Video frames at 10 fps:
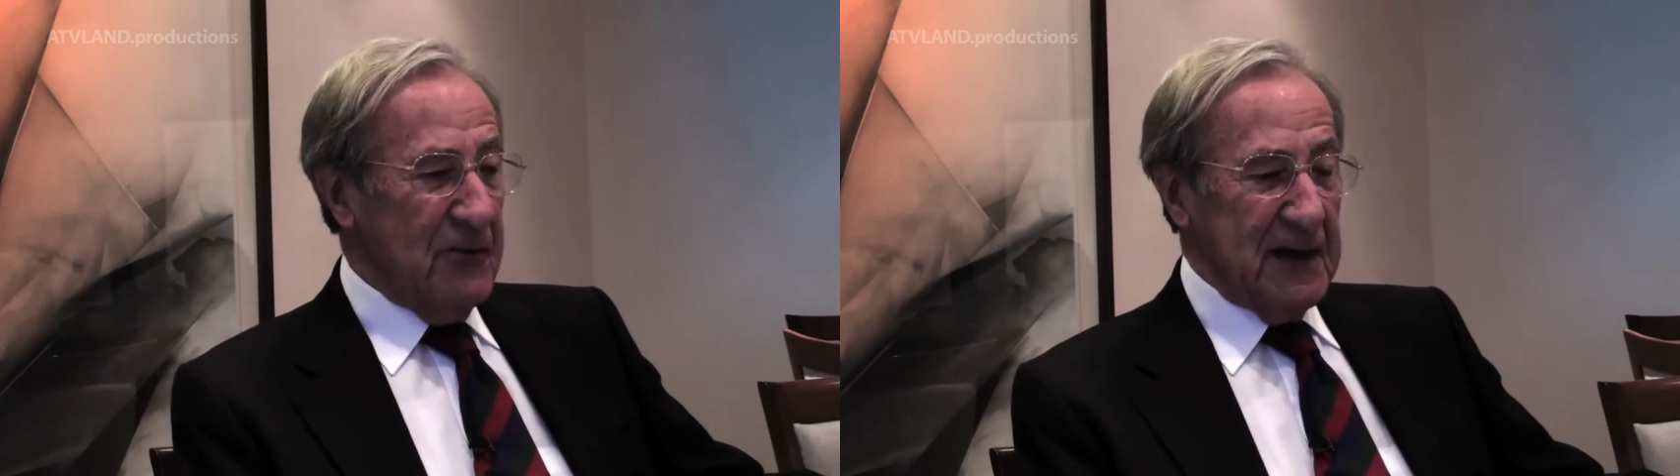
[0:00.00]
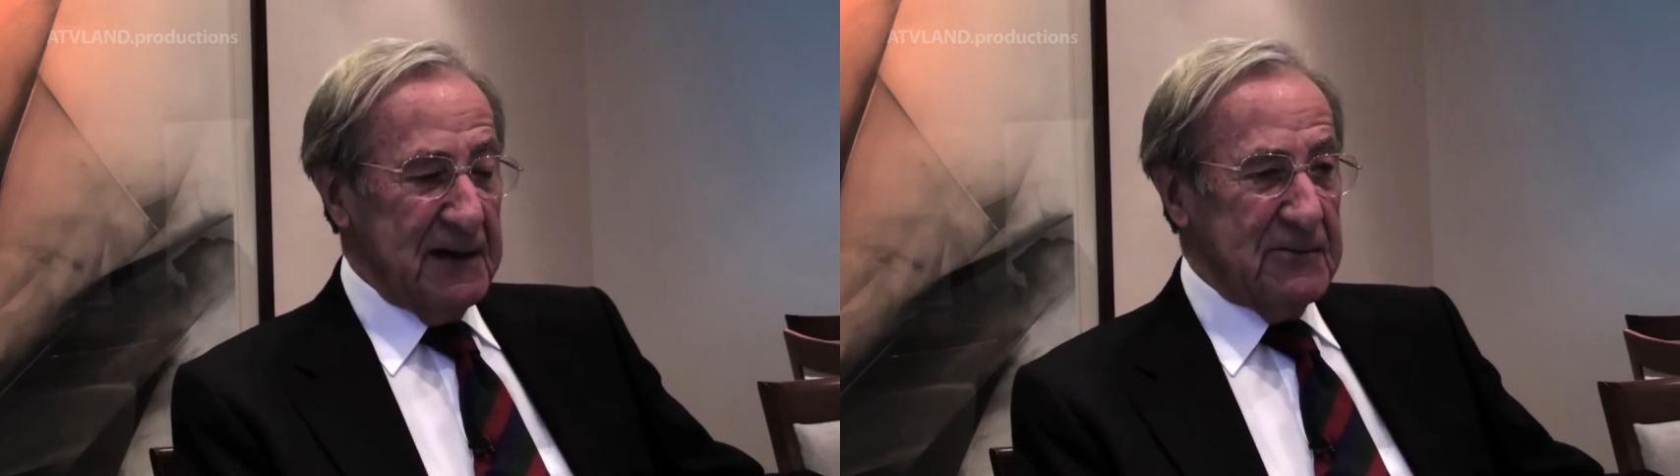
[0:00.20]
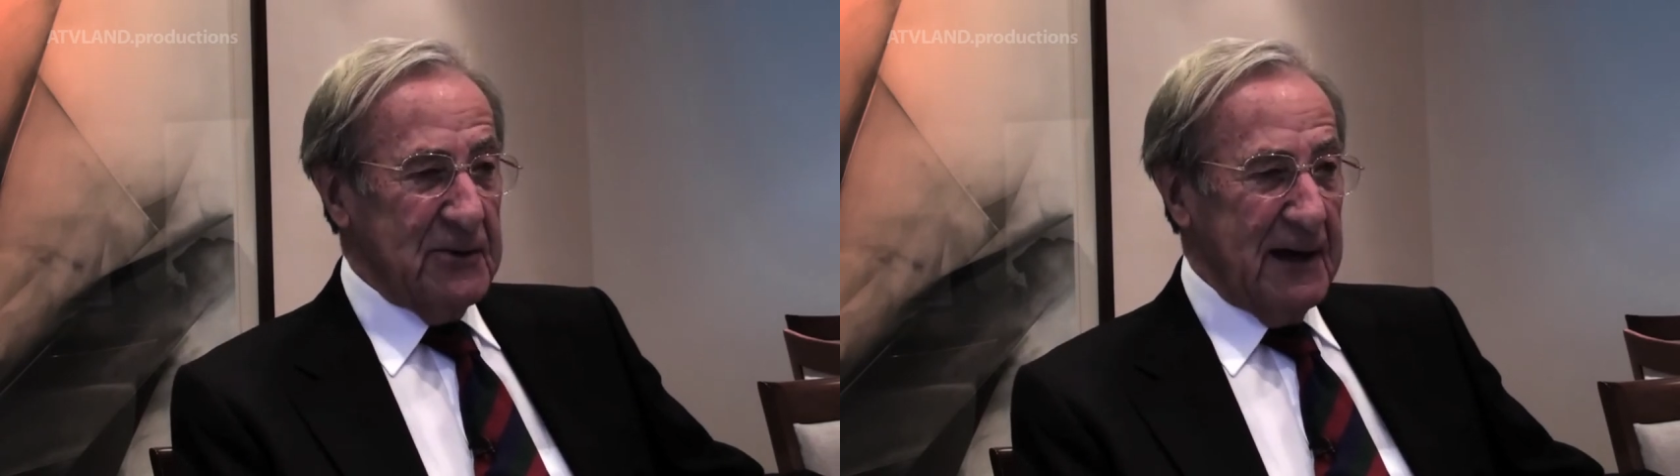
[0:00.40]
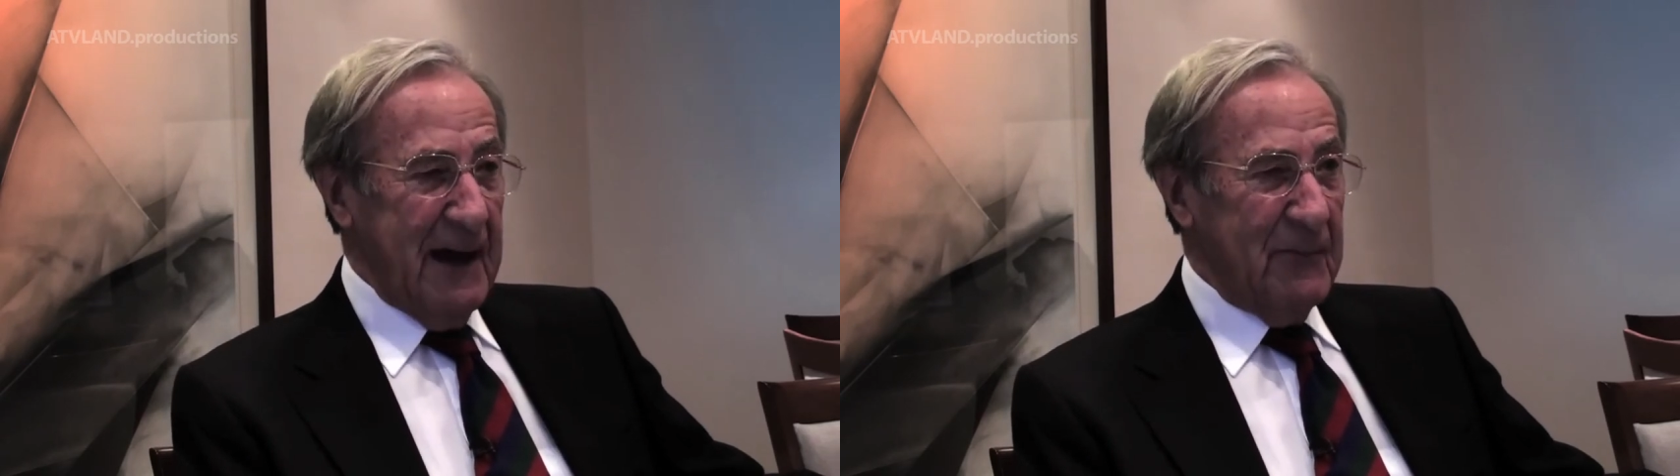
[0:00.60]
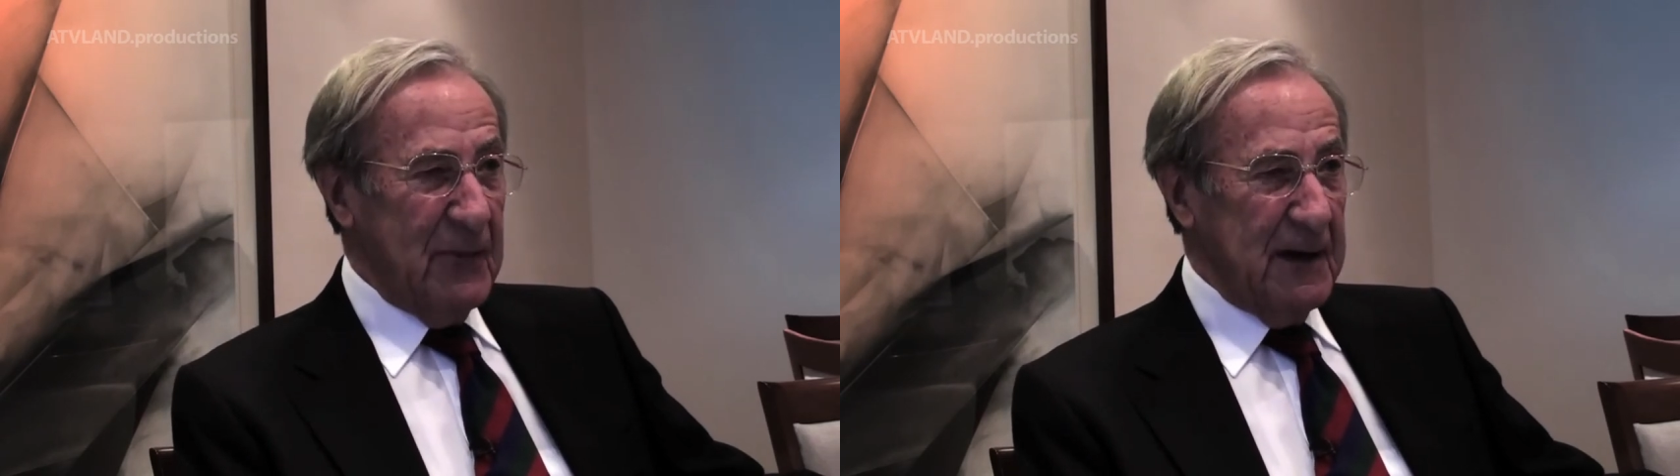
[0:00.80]
directly to a
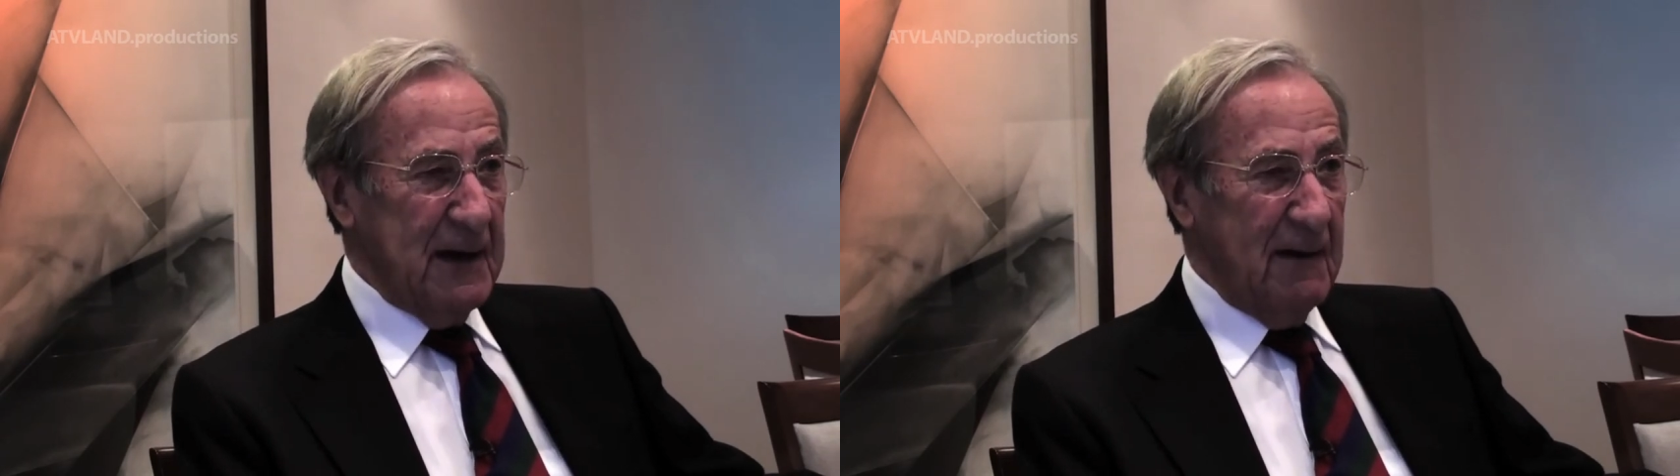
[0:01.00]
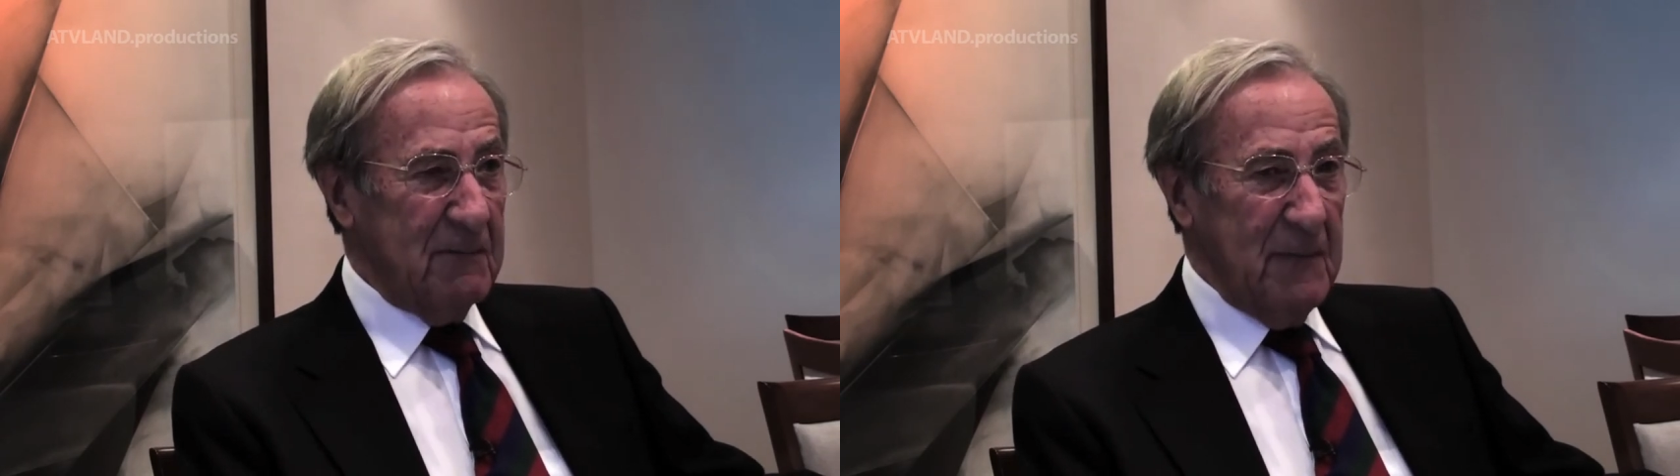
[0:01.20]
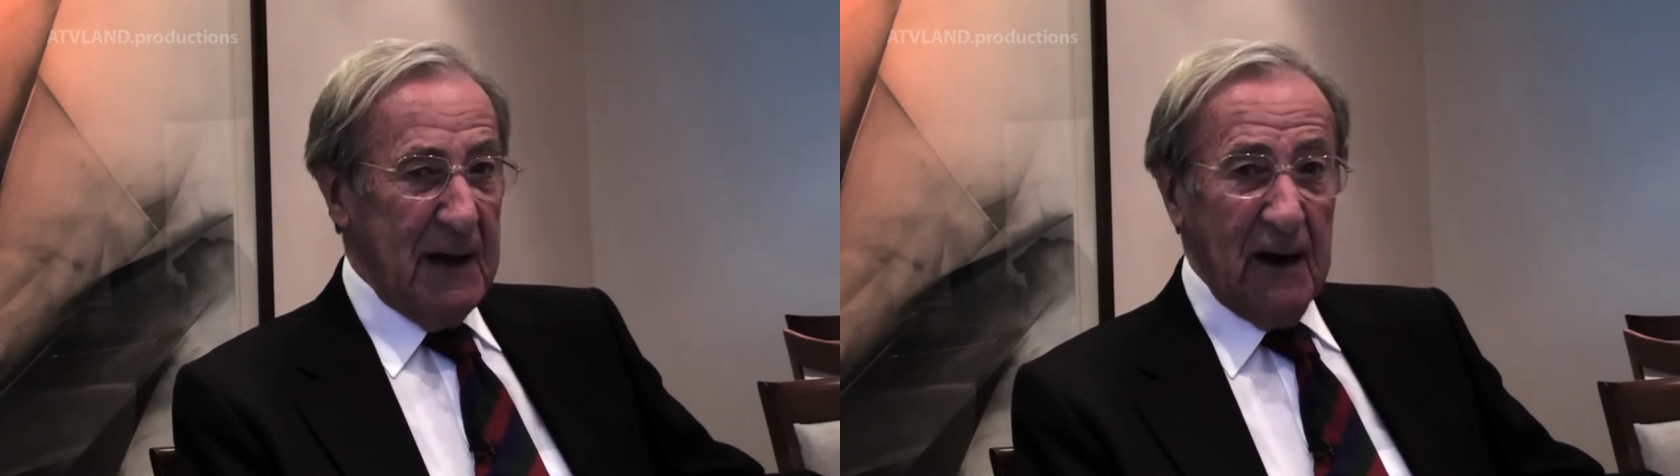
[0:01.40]
camera, and I'll,